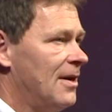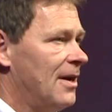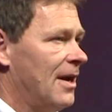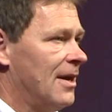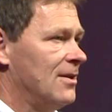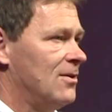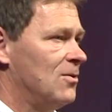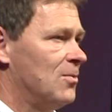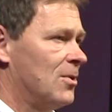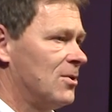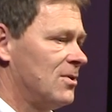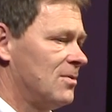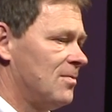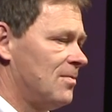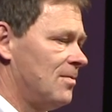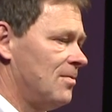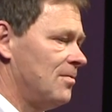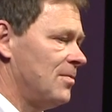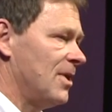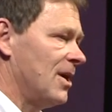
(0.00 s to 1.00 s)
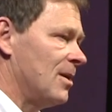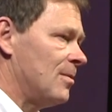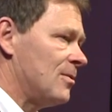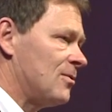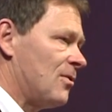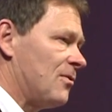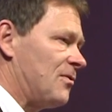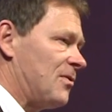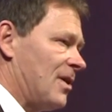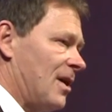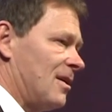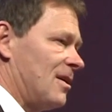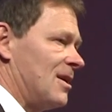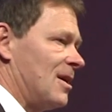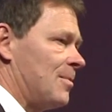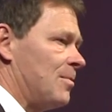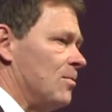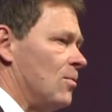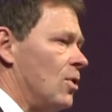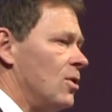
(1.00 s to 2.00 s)
and you want to be able to start it
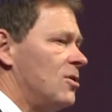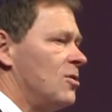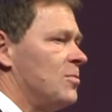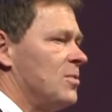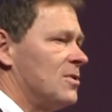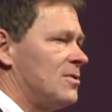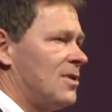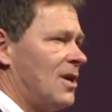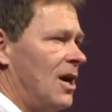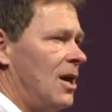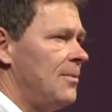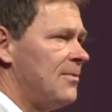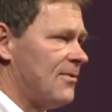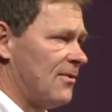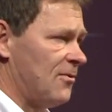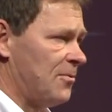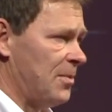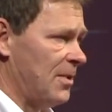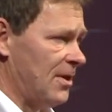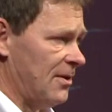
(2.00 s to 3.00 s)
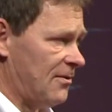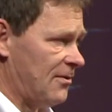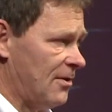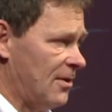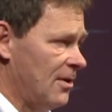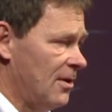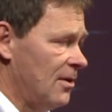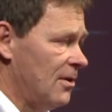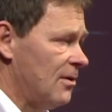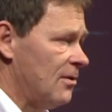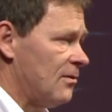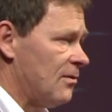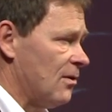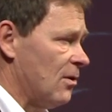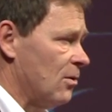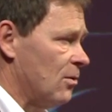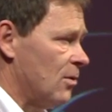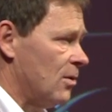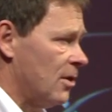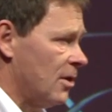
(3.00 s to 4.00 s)
up multiple times in space.
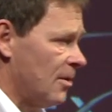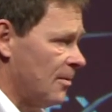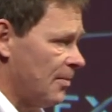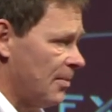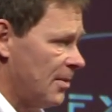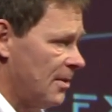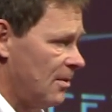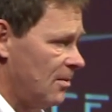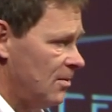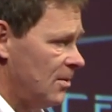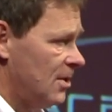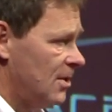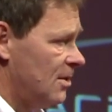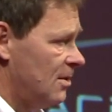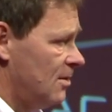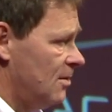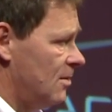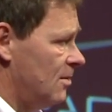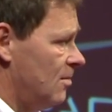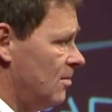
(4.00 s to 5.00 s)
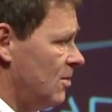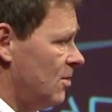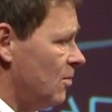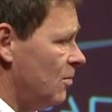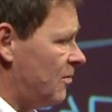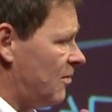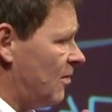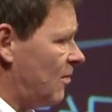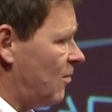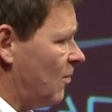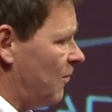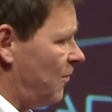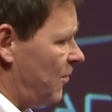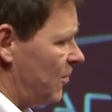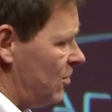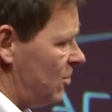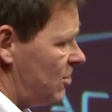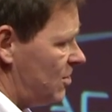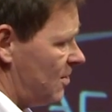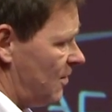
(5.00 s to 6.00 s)
So um, we, we use it to
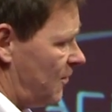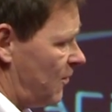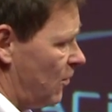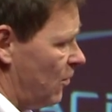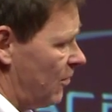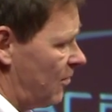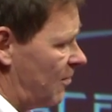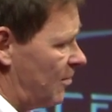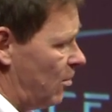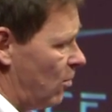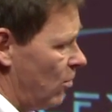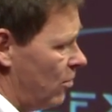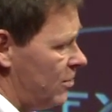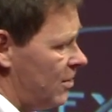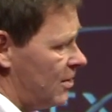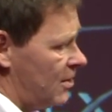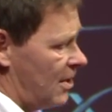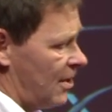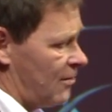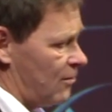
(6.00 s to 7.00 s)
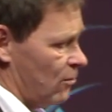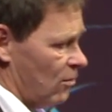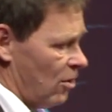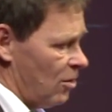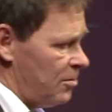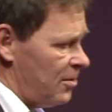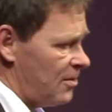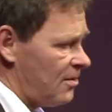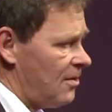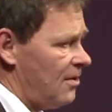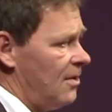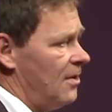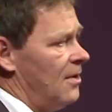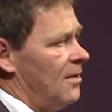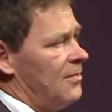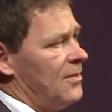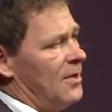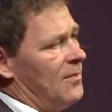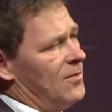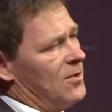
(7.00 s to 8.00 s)
finish the first burn and get to orbit,
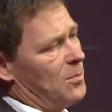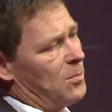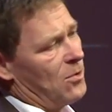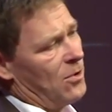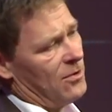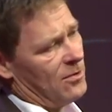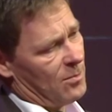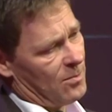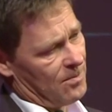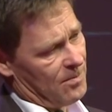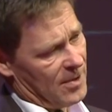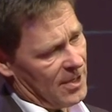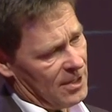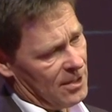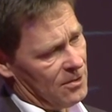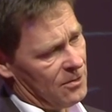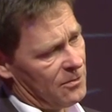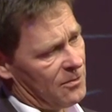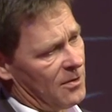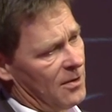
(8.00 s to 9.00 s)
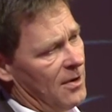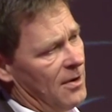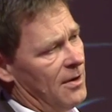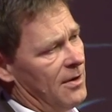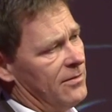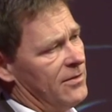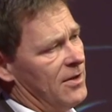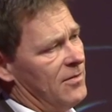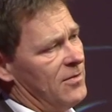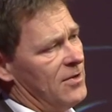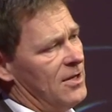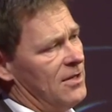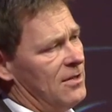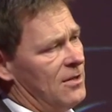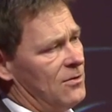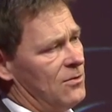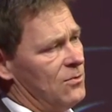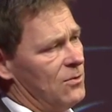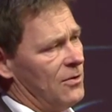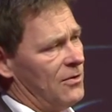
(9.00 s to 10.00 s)
then we deploy the payload, and then we either
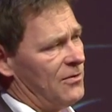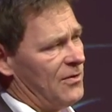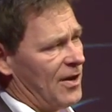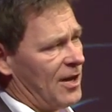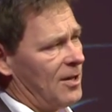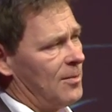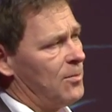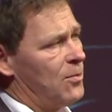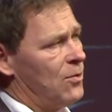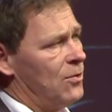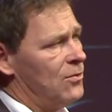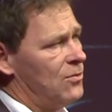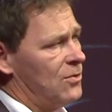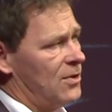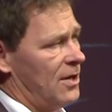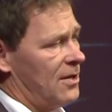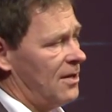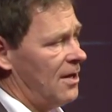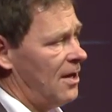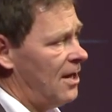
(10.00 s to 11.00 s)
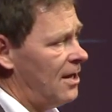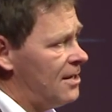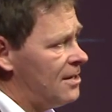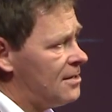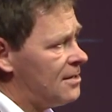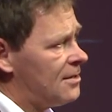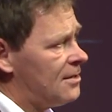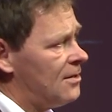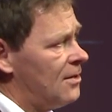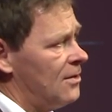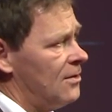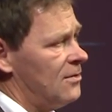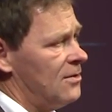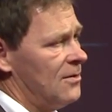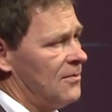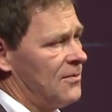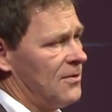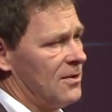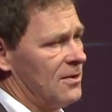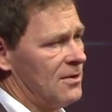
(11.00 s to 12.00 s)
do a second burn to get higher, a
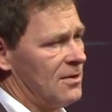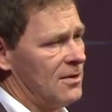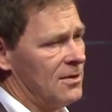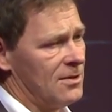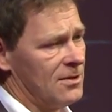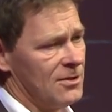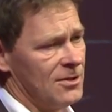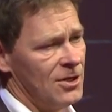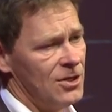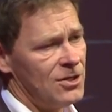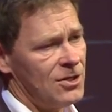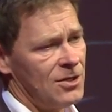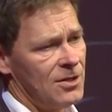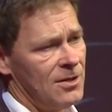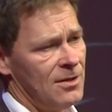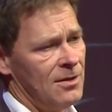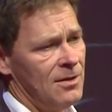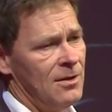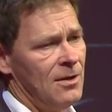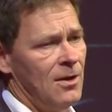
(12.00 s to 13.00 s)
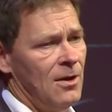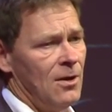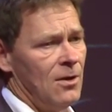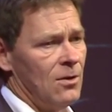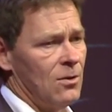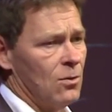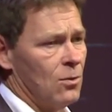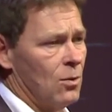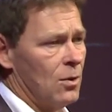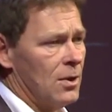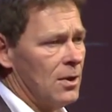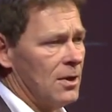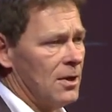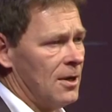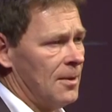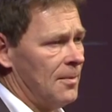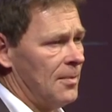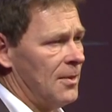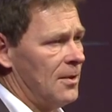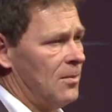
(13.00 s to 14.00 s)
different inclination, or
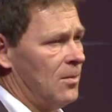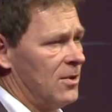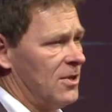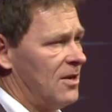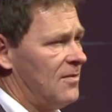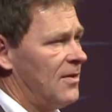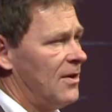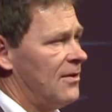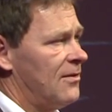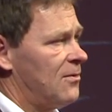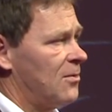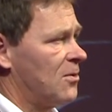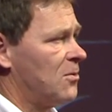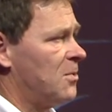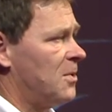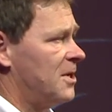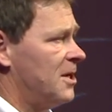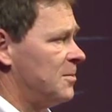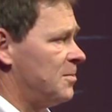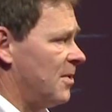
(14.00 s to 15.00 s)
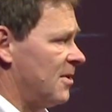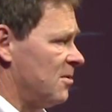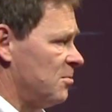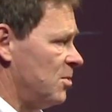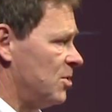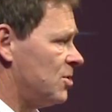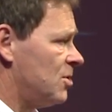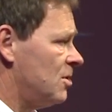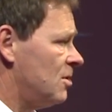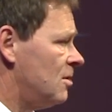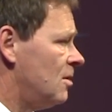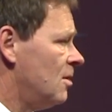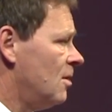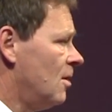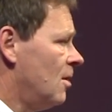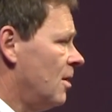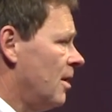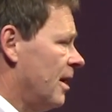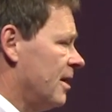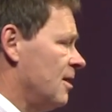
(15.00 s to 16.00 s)
um, whatever is required by the mission.
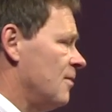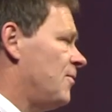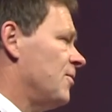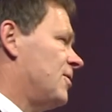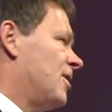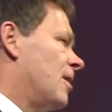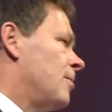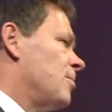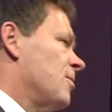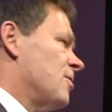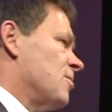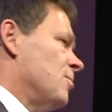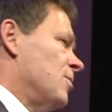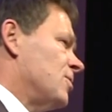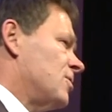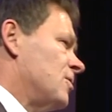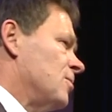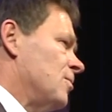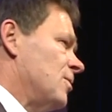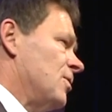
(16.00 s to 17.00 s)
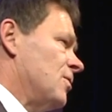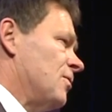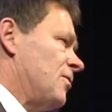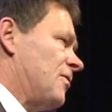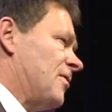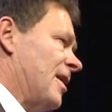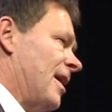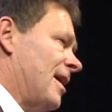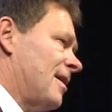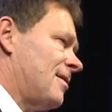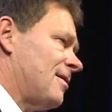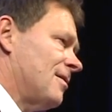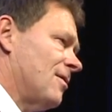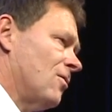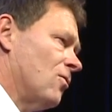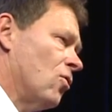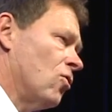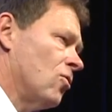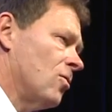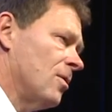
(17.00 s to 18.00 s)
And if you're done with the mission, we use that,
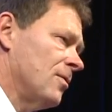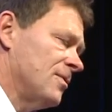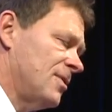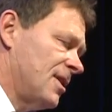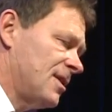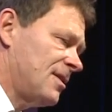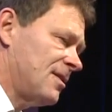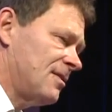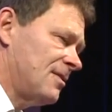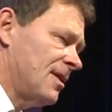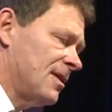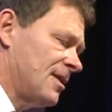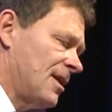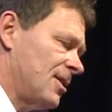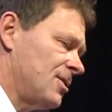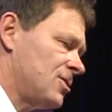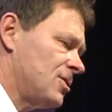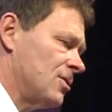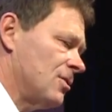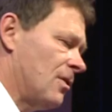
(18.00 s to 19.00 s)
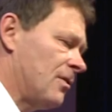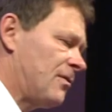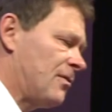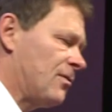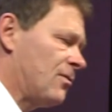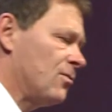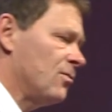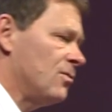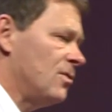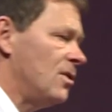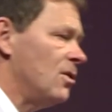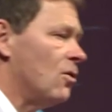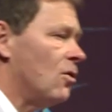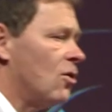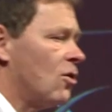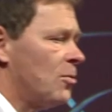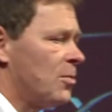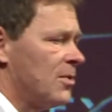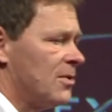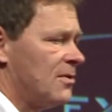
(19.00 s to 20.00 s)
or that, that engine also to
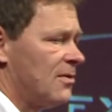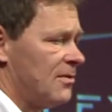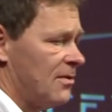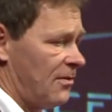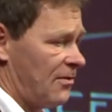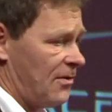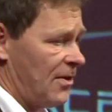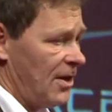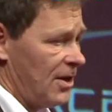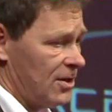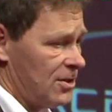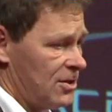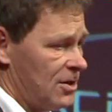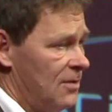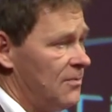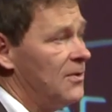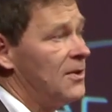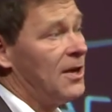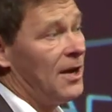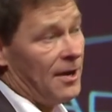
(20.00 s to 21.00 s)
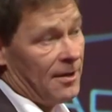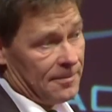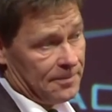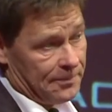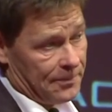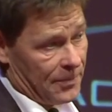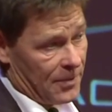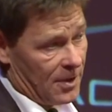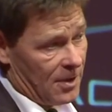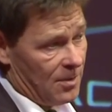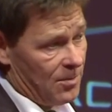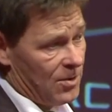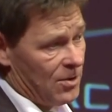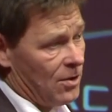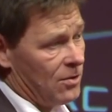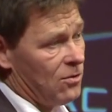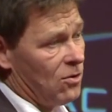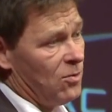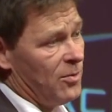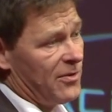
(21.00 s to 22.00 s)
deorbit the stage, if you can. We,
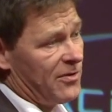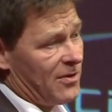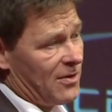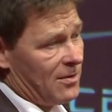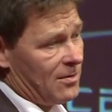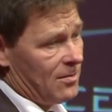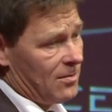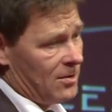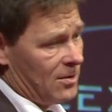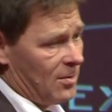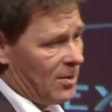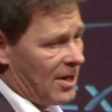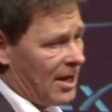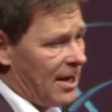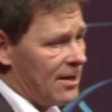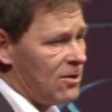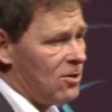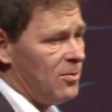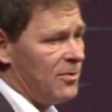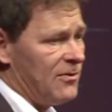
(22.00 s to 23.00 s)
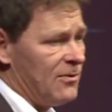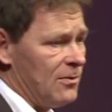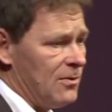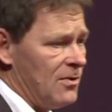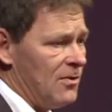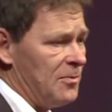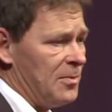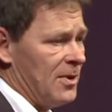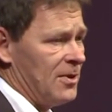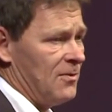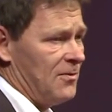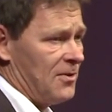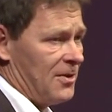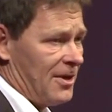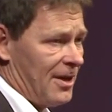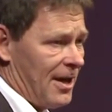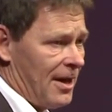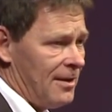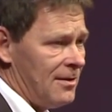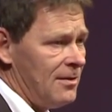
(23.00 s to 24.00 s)
don't always, we, we can't always do this, but if you
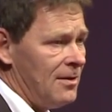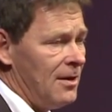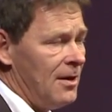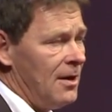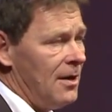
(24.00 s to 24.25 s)
can,